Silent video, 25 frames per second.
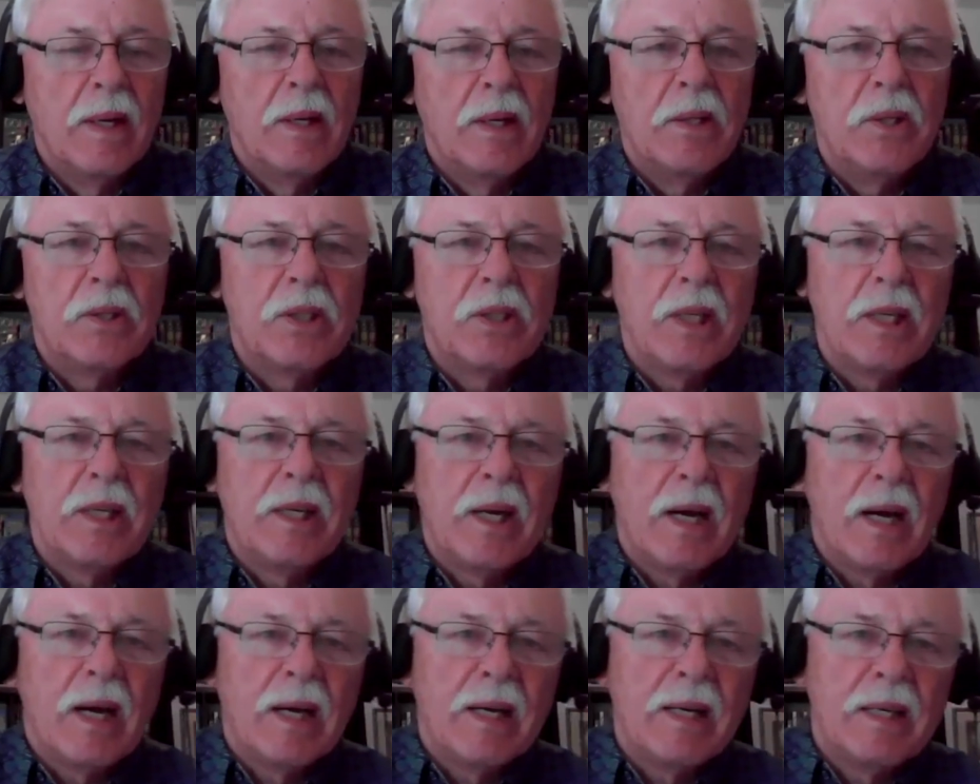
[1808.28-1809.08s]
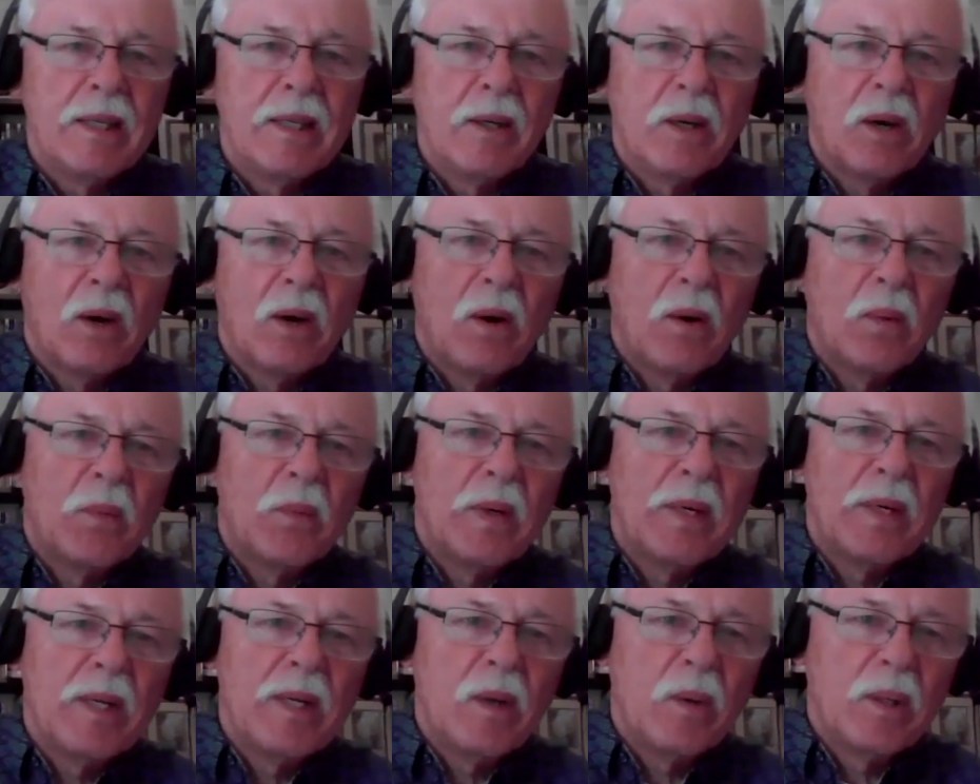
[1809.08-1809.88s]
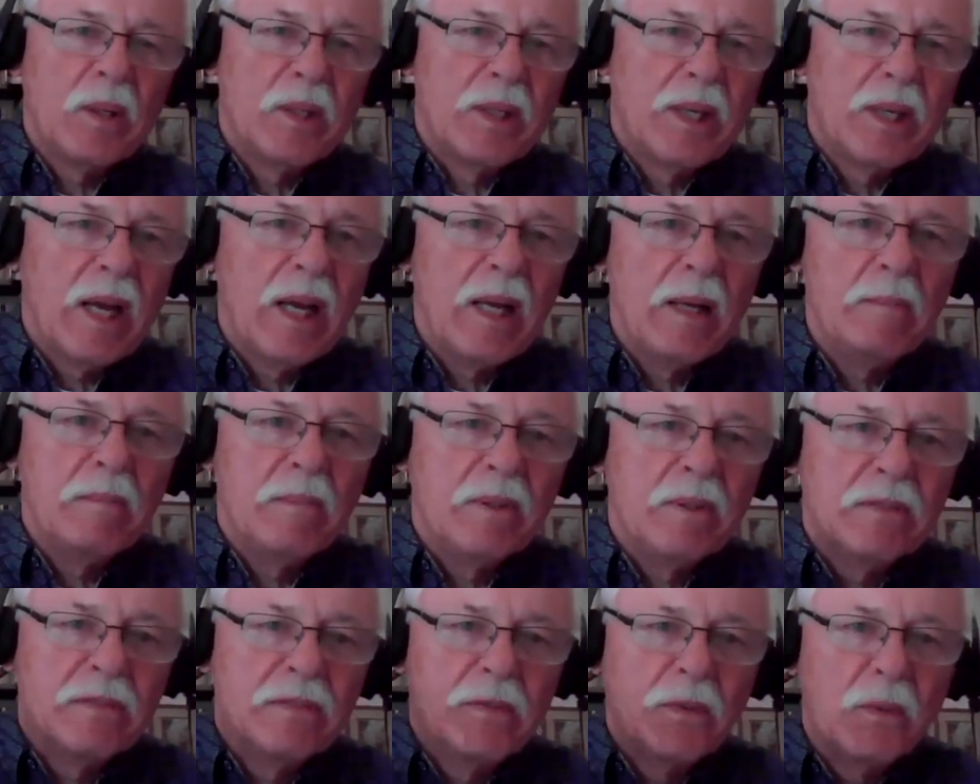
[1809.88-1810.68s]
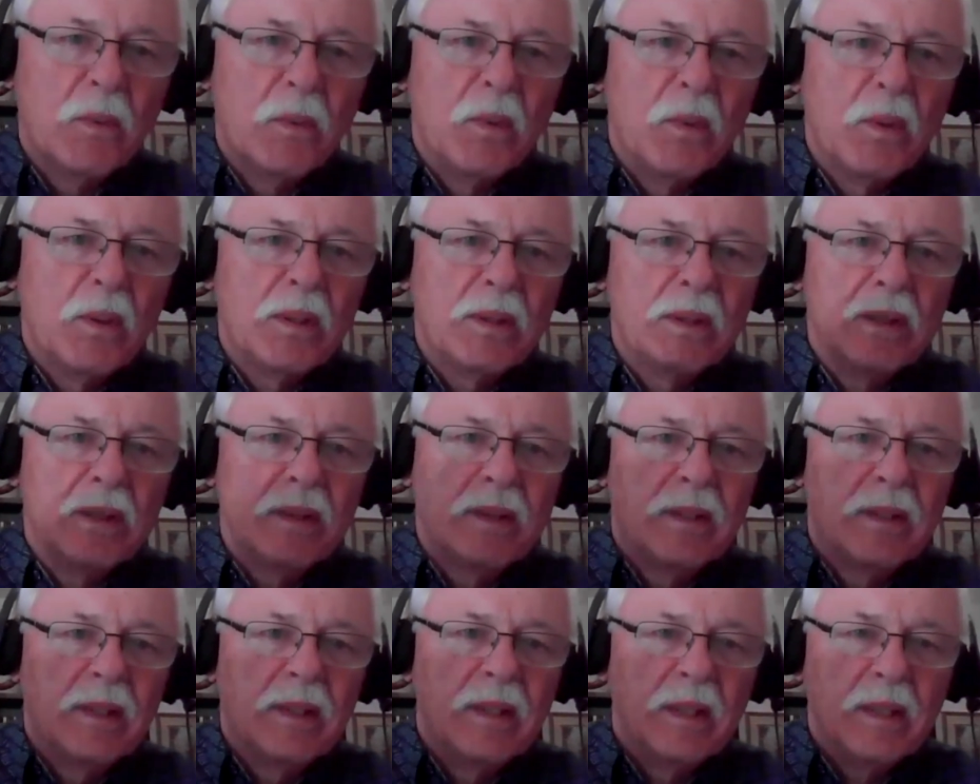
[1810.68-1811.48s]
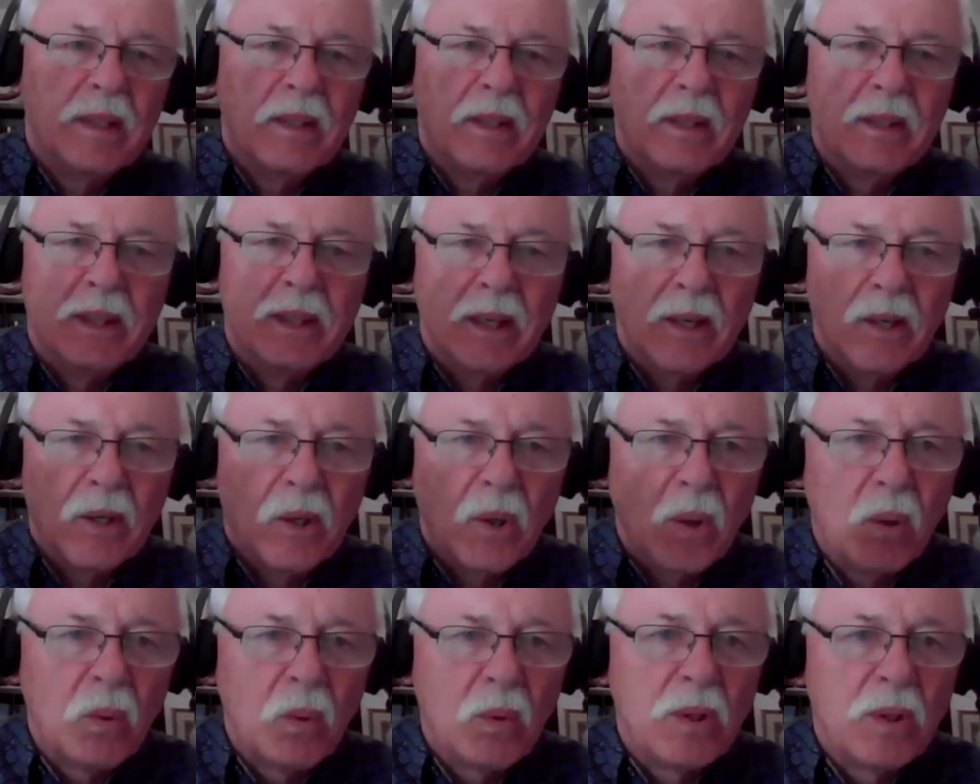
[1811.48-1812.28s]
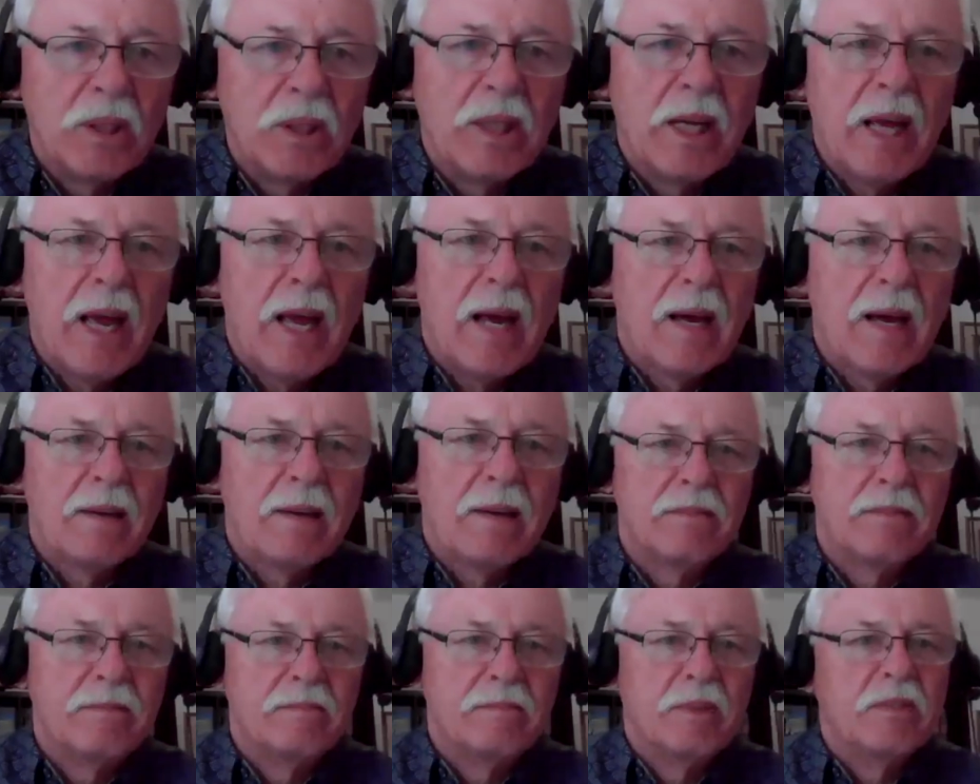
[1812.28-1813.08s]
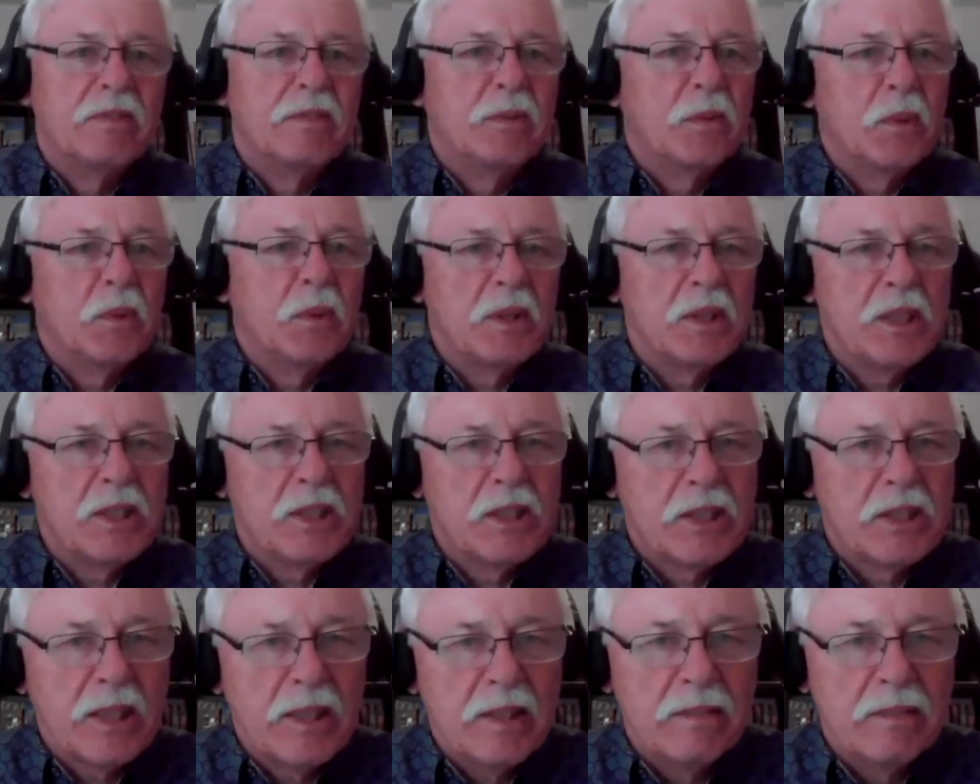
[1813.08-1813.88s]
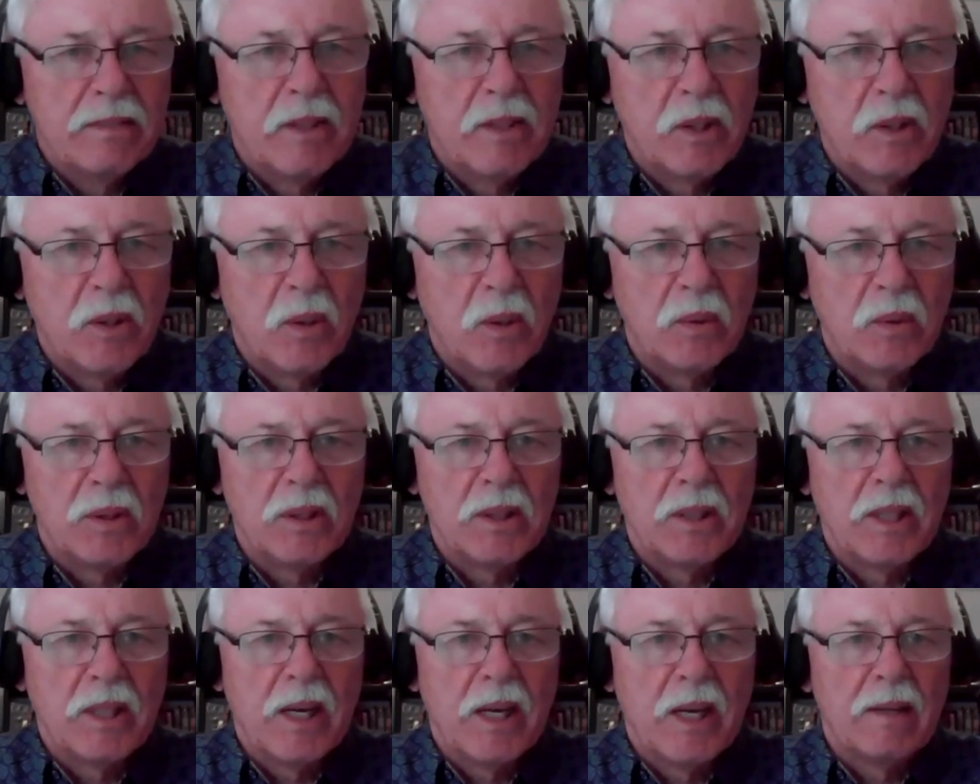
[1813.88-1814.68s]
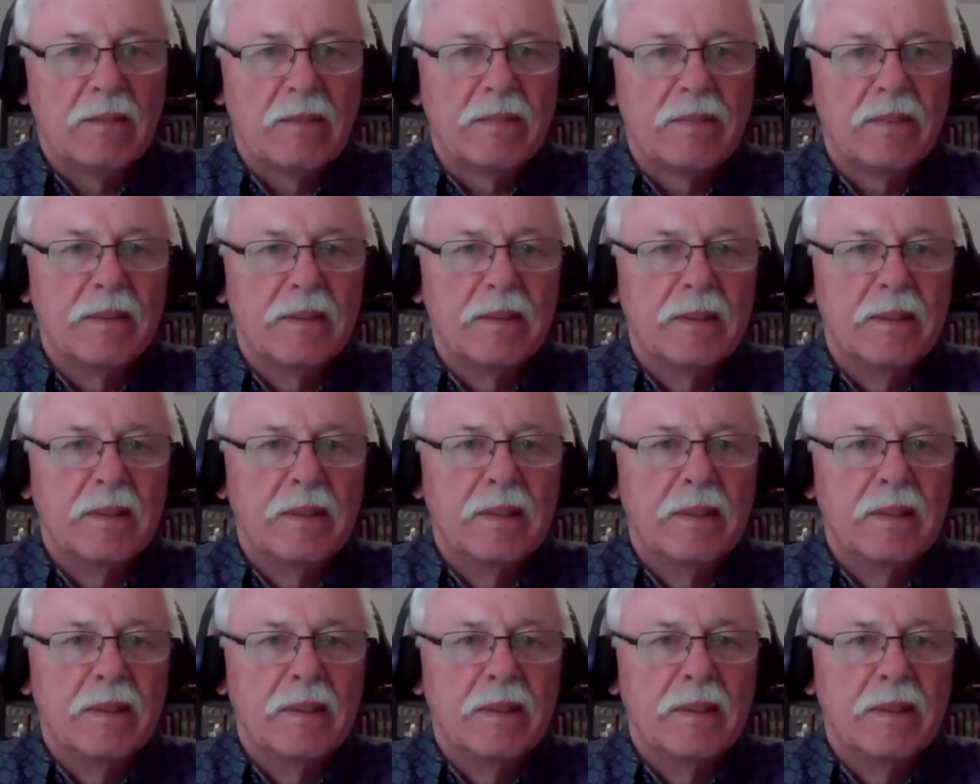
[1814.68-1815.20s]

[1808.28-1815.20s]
You see, God had already ordained before the golden calf, before the sin of the golden calf,